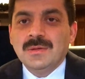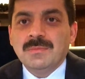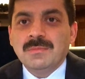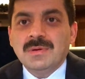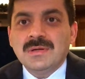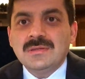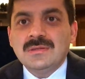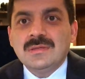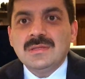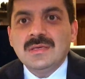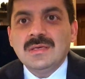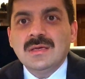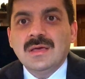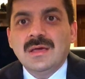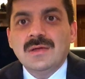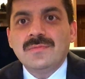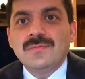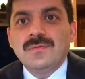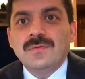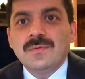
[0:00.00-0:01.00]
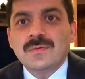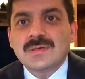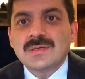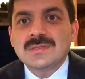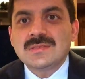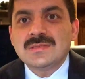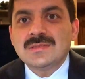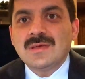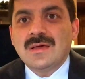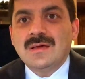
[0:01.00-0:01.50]
But they are
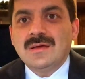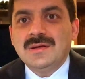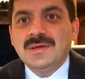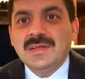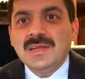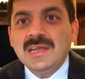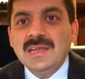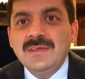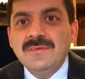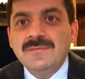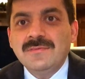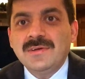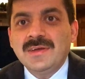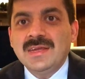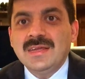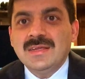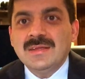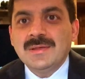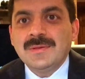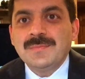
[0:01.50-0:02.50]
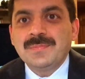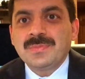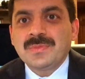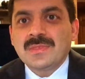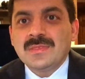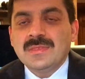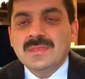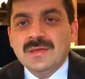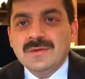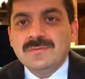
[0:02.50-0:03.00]
focused on delivery.
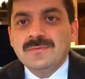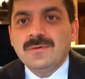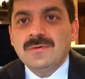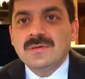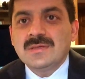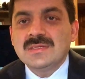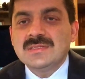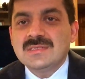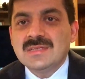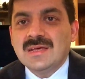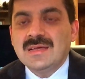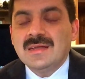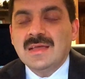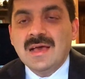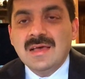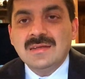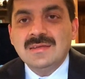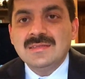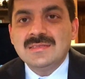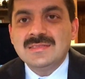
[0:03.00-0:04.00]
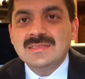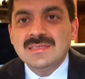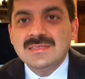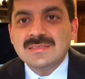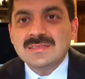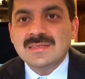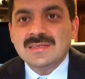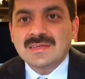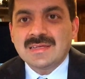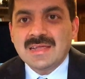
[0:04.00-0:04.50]
They are focused on
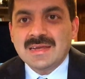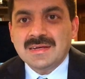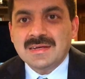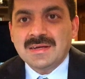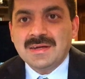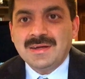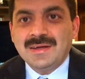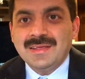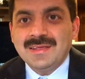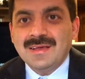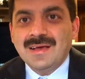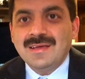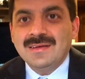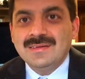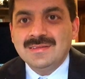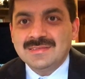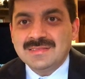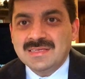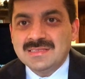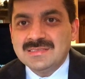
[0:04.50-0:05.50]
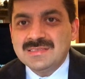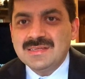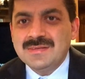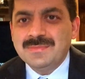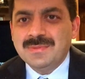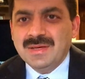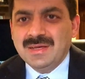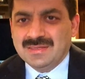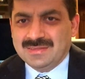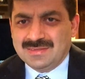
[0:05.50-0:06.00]
unnecess- creating unnecessary
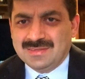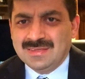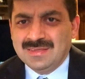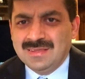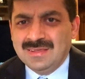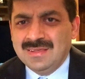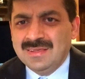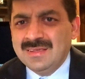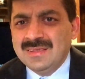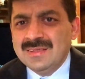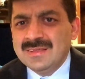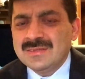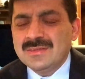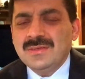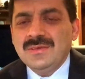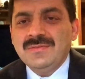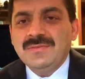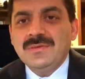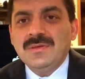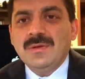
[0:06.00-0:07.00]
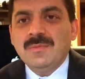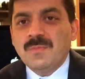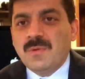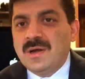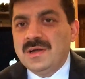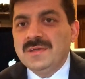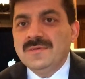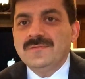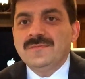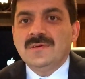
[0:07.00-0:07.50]
bugs. So if you're
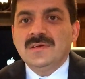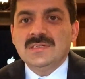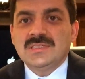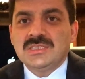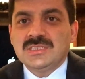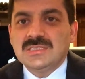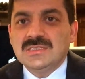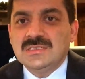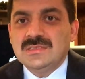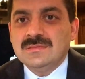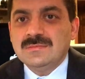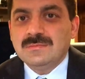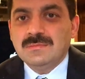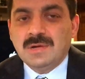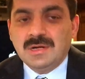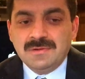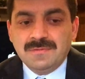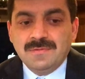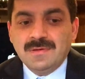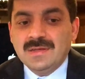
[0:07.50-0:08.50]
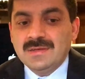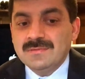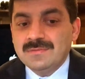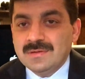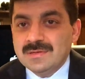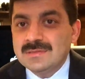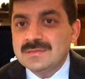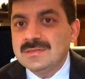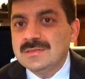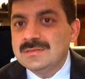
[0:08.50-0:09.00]
modding function, modifying
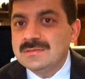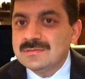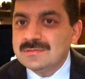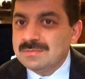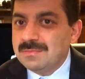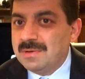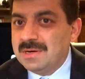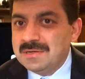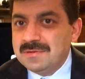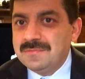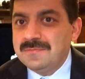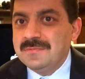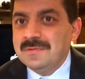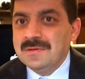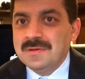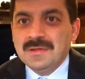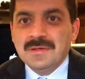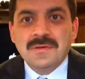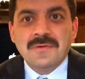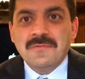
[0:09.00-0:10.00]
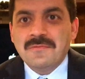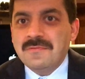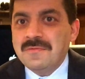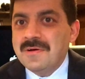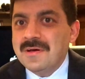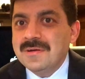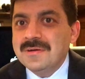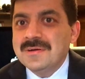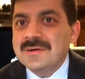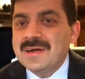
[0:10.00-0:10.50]
functions, Martin
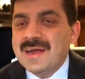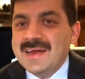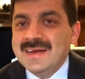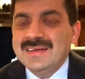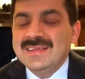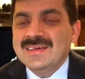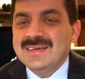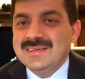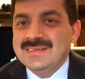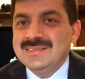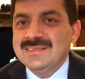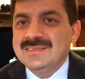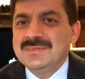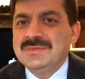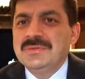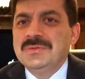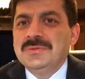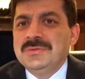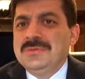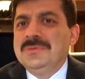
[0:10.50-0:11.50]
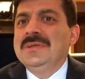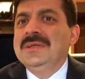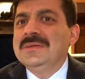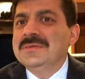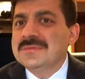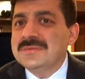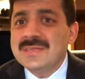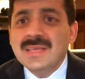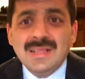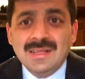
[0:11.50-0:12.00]
Fowler idea is, do you need
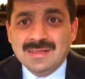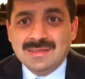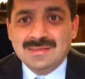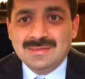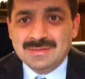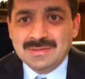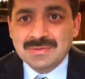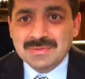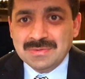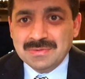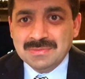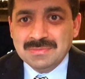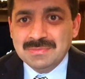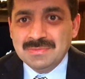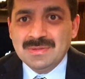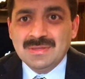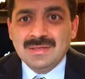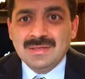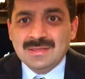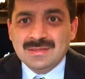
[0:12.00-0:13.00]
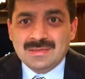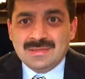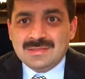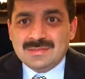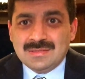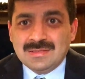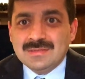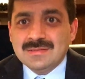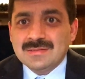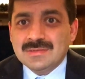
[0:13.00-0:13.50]
to tell, you know?
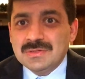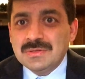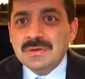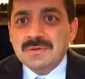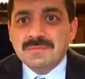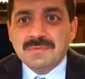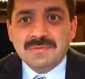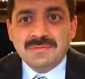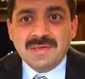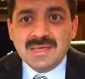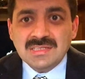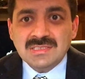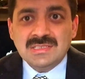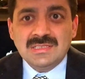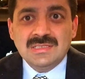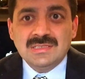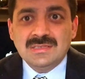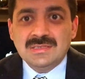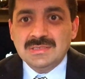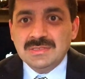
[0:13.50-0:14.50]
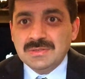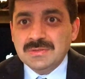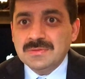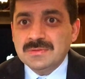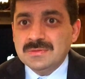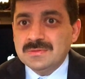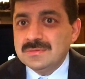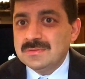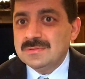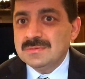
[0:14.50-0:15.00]
this is you are professional you
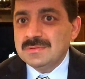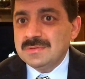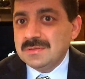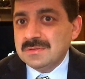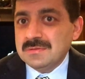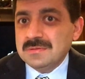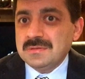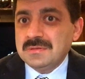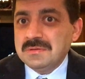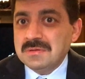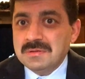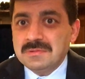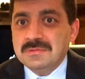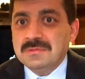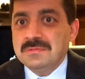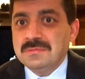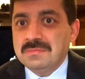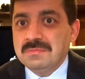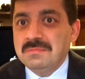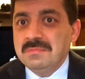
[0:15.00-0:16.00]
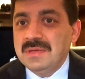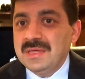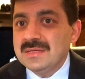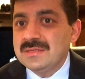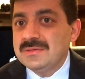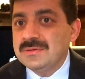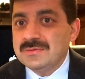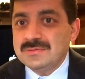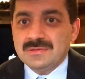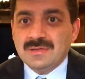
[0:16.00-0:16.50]
you you have to
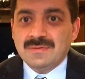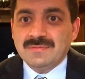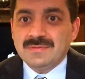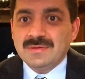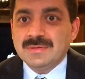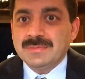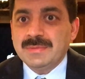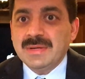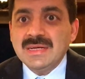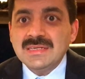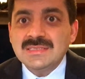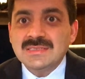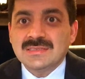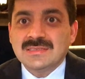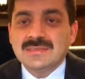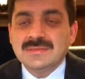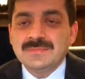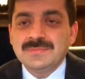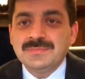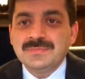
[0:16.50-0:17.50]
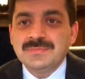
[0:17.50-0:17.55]
make your software better